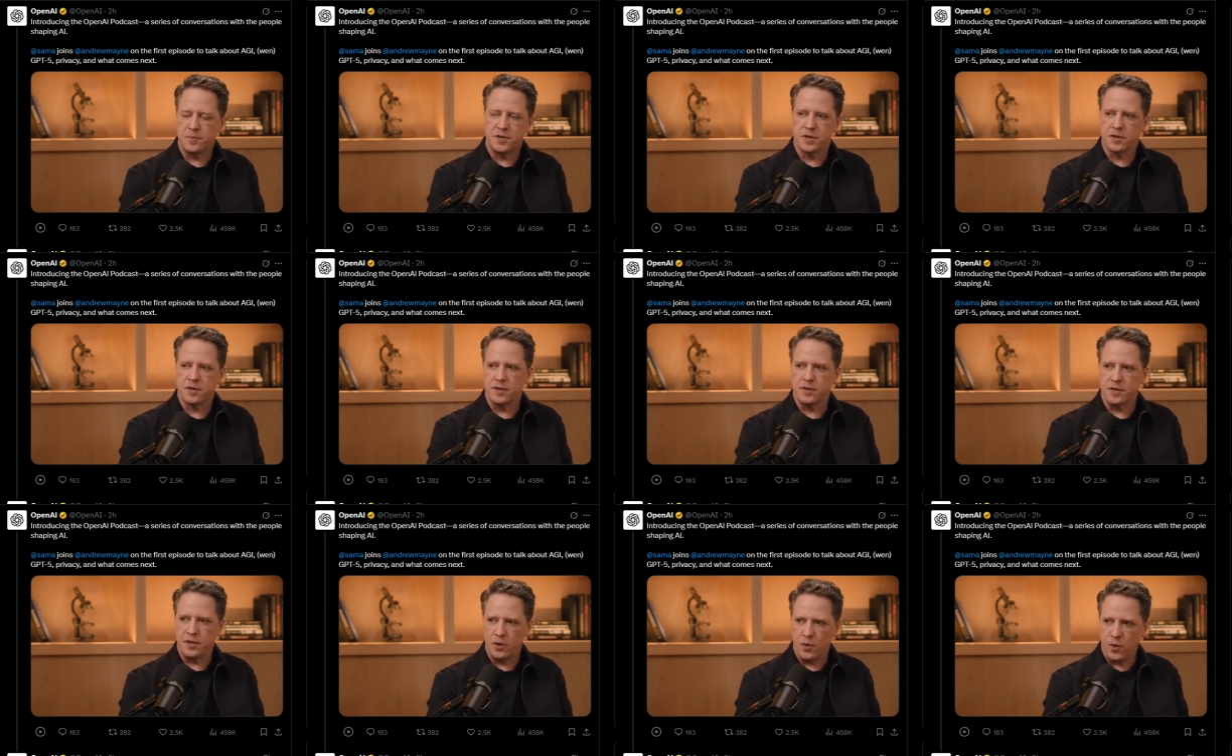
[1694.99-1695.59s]

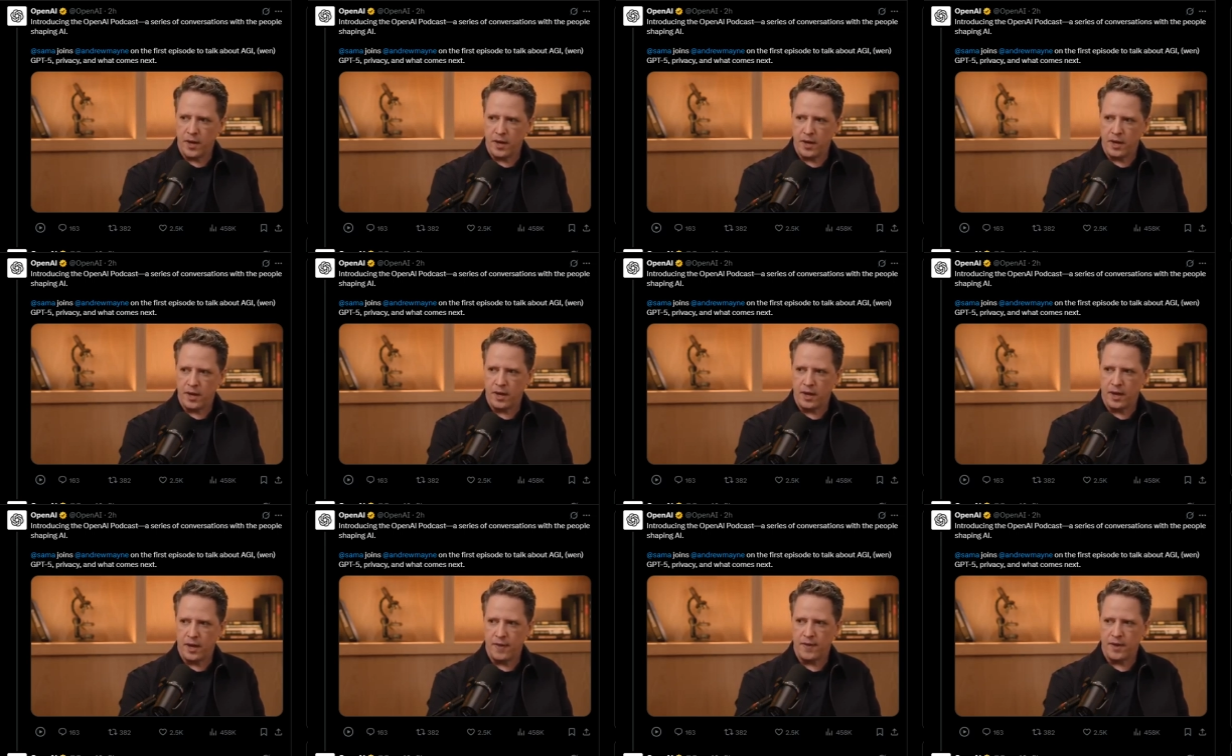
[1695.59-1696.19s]
particularly the
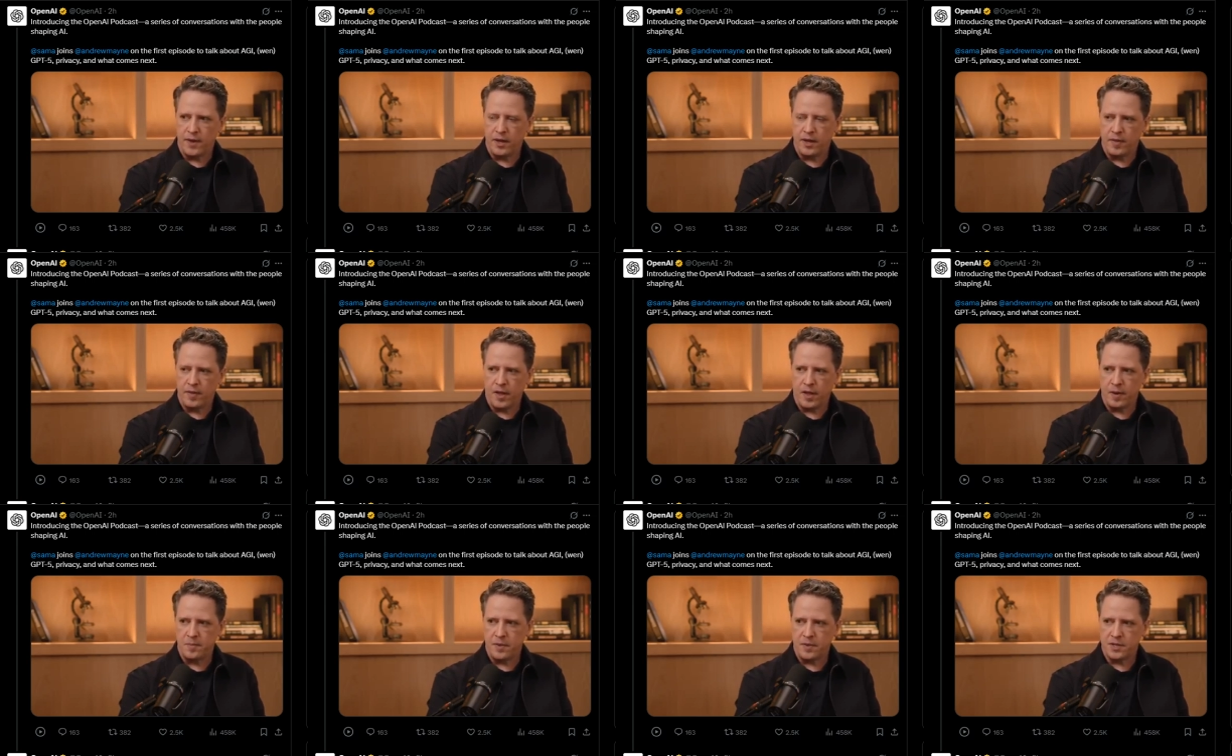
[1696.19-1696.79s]
UAE, and that
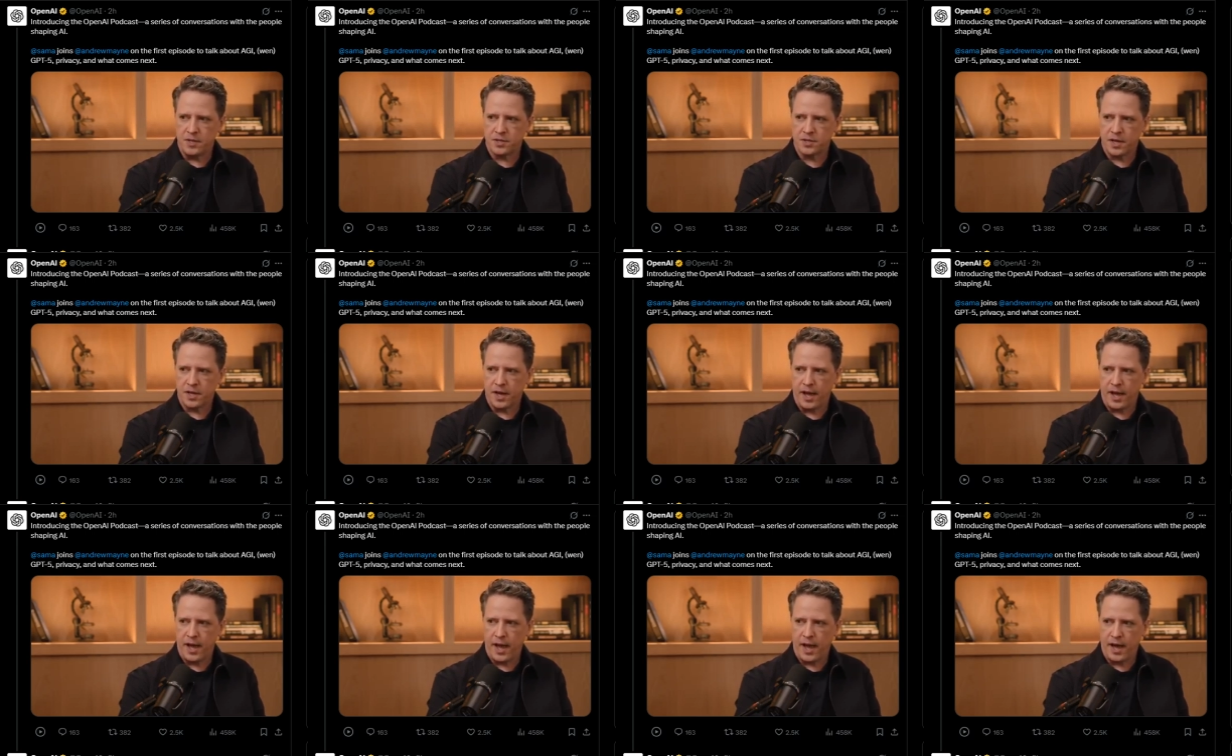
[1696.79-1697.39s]
Elon Musk
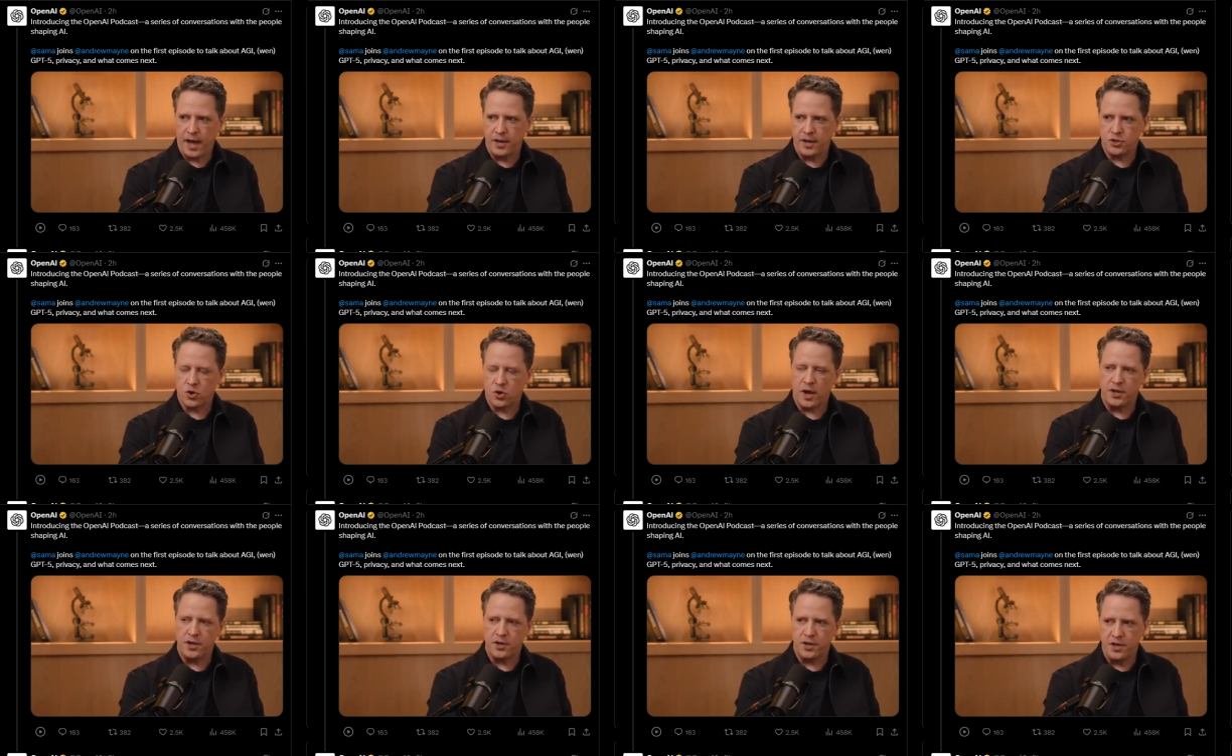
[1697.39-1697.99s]
had
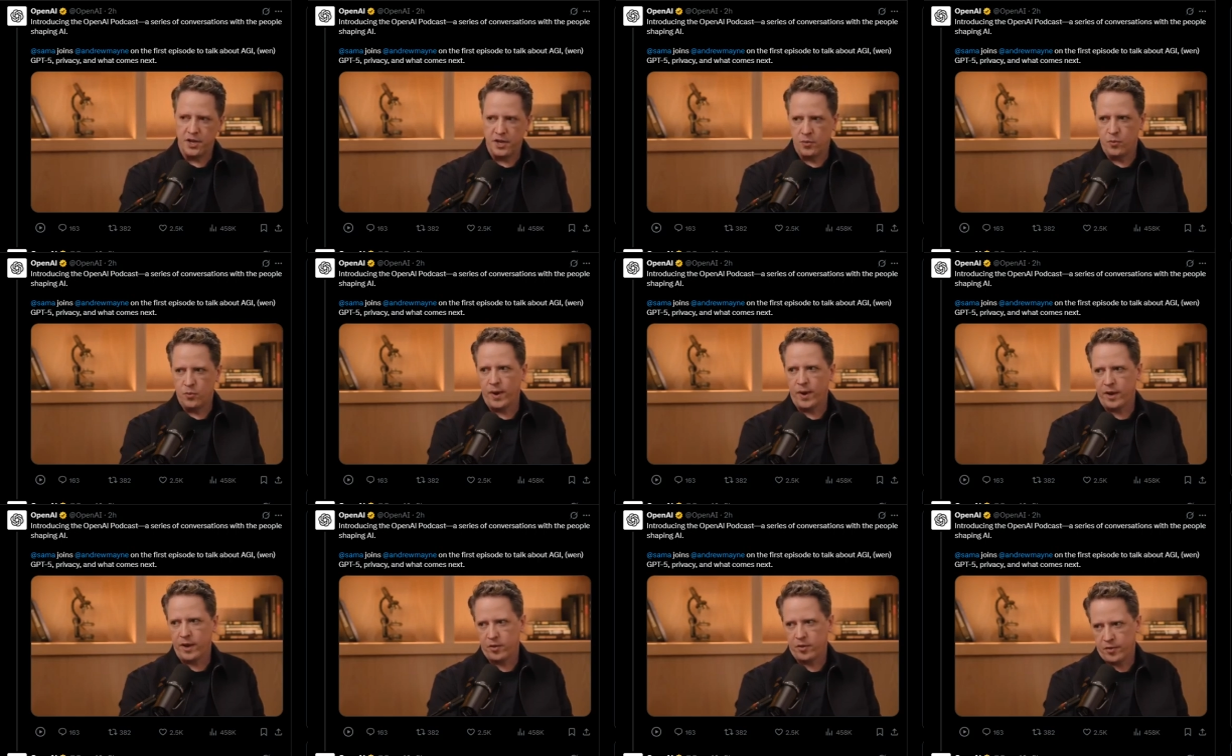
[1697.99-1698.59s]
tried to
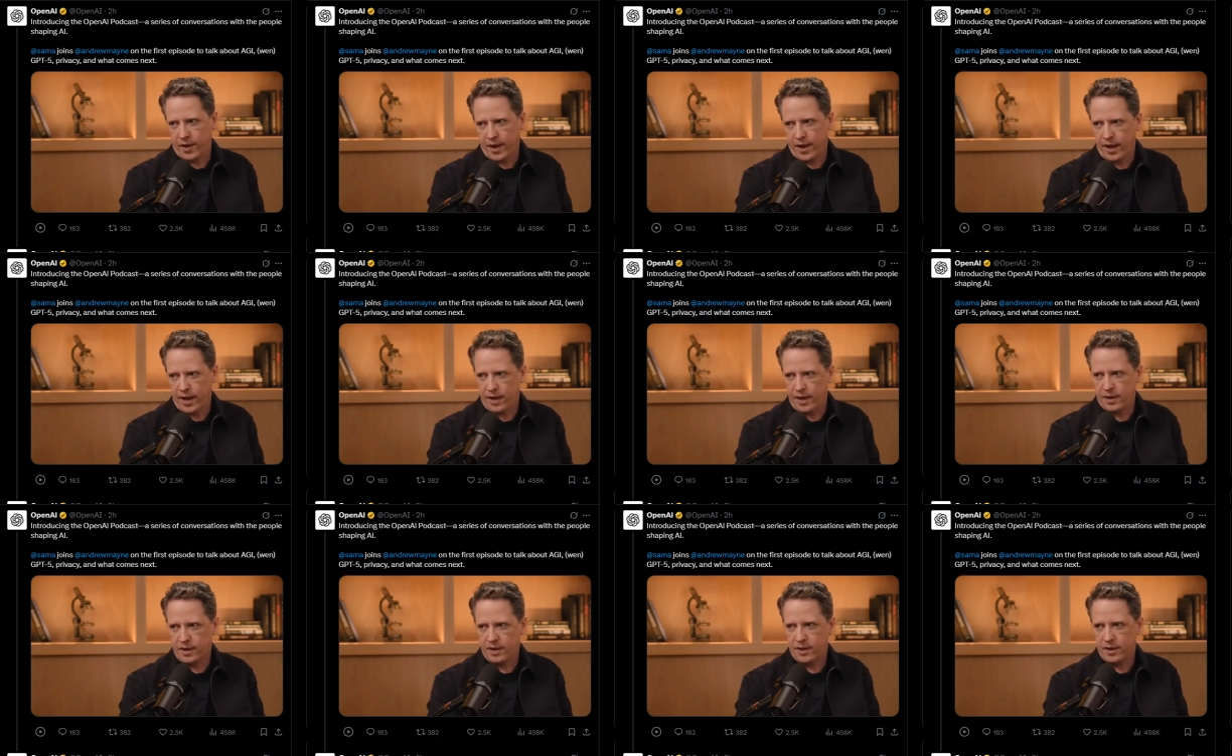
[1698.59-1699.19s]
derail
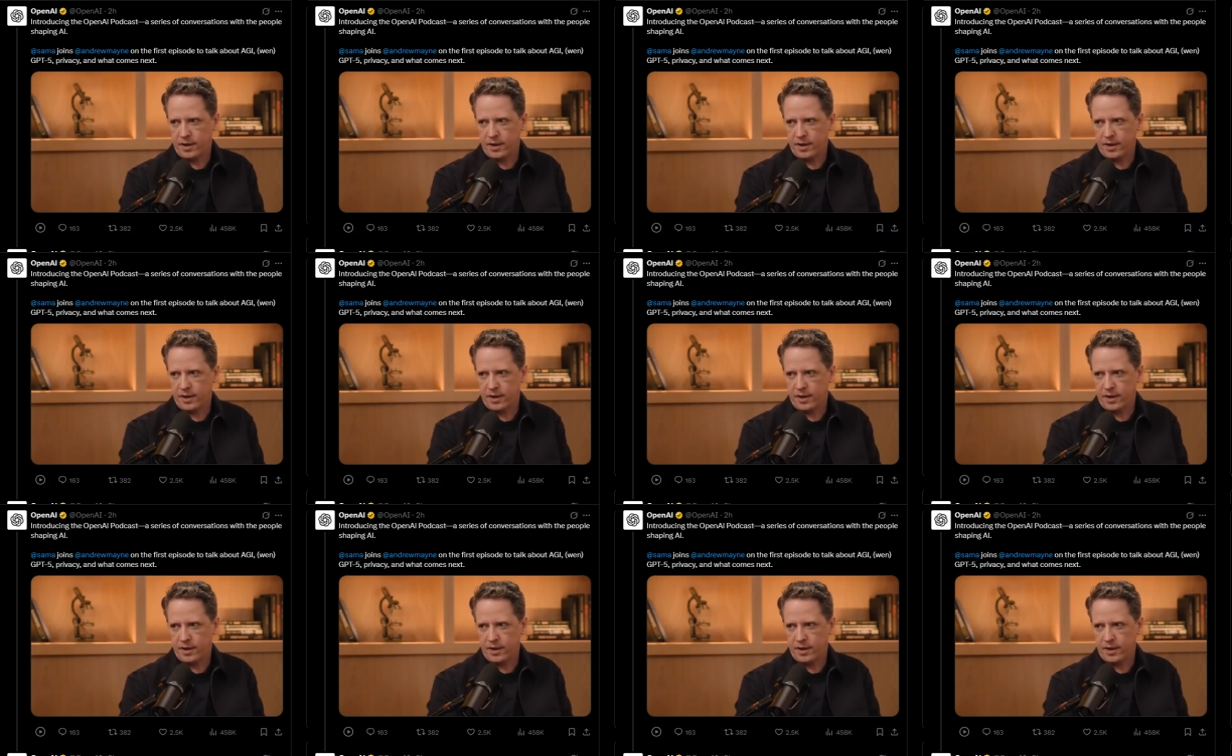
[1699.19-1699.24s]
that.